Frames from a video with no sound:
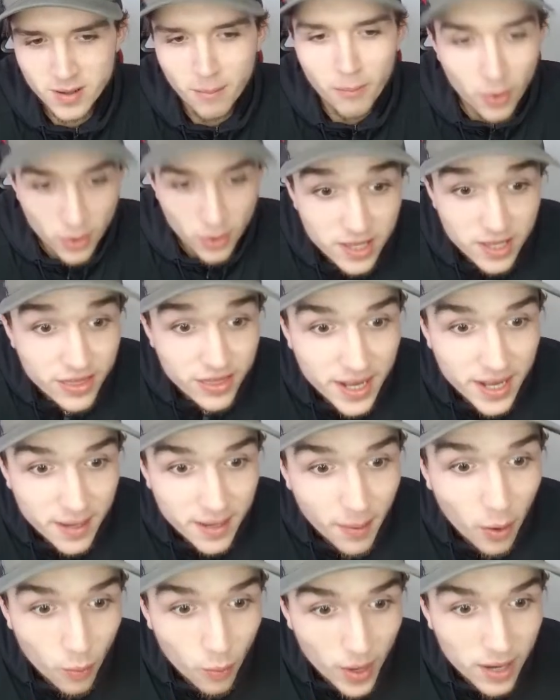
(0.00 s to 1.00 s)
But you think
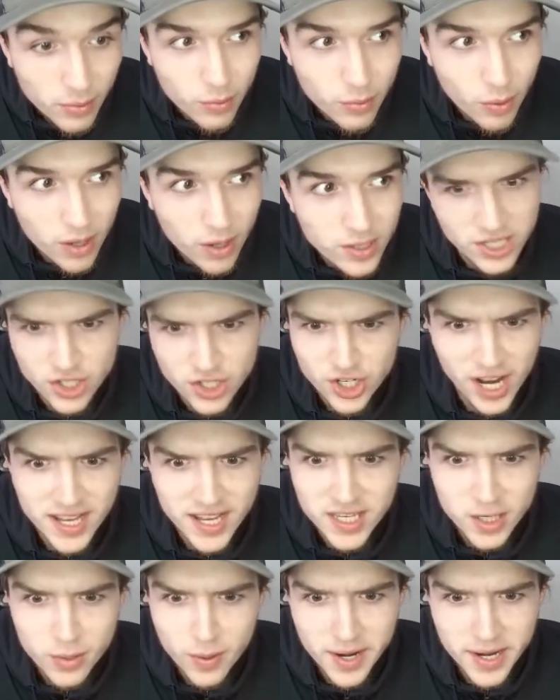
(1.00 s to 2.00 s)
about where we was in
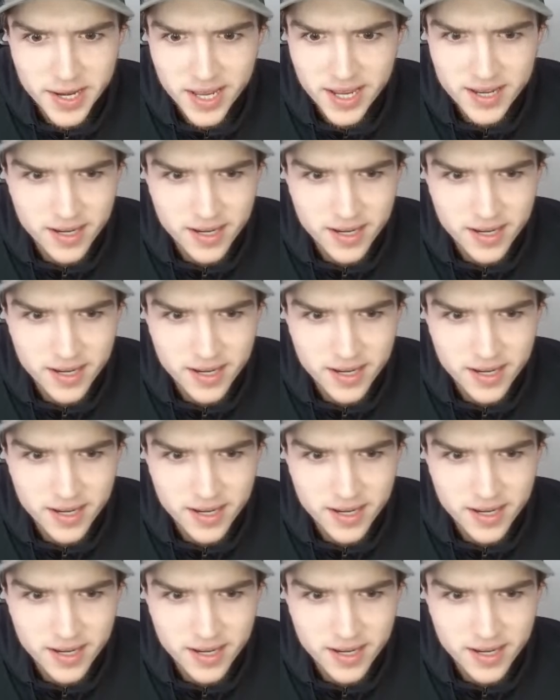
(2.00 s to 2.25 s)
January